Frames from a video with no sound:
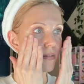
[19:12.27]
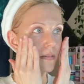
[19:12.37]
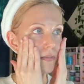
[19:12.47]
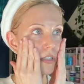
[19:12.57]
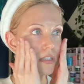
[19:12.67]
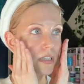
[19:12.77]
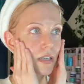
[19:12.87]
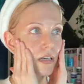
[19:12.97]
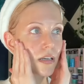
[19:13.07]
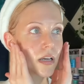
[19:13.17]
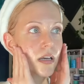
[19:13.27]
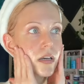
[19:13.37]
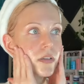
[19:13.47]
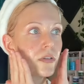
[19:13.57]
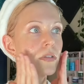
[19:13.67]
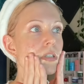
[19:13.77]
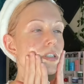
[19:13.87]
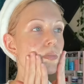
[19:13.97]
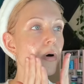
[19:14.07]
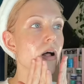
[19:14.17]
We're just gonna use a
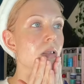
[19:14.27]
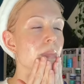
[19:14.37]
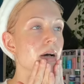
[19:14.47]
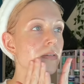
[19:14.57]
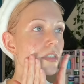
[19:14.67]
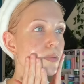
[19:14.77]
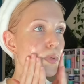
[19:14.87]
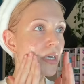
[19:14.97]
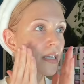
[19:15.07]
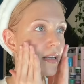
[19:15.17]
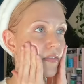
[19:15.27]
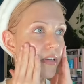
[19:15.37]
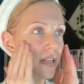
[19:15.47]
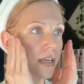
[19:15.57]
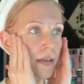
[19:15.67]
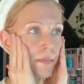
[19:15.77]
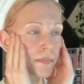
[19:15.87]
small amount and spread it evenly.